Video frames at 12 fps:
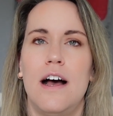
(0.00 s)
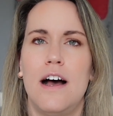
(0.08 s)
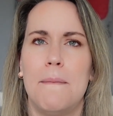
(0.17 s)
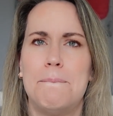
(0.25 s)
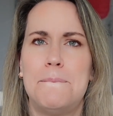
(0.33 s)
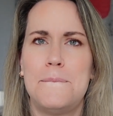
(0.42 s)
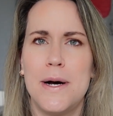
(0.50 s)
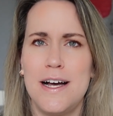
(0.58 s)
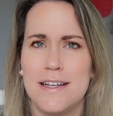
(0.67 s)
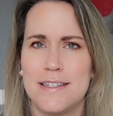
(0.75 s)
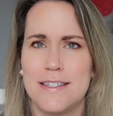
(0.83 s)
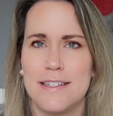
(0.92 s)

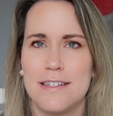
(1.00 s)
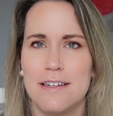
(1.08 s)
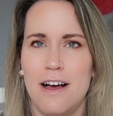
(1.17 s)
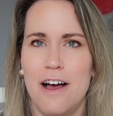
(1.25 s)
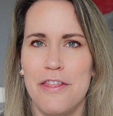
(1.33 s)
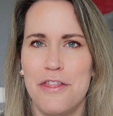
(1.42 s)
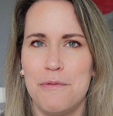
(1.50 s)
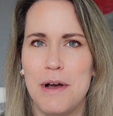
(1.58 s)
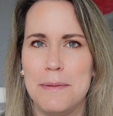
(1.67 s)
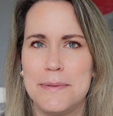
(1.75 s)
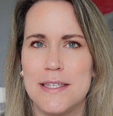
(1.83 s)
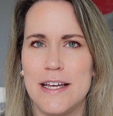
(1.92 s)
But on the
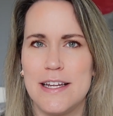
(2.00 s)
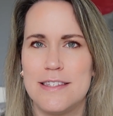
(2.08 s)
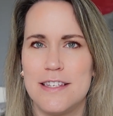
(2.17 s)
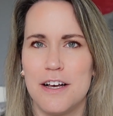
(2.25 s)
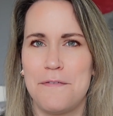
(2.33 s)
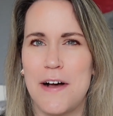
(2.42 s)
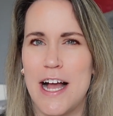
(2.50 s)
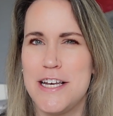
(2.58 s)
website itself,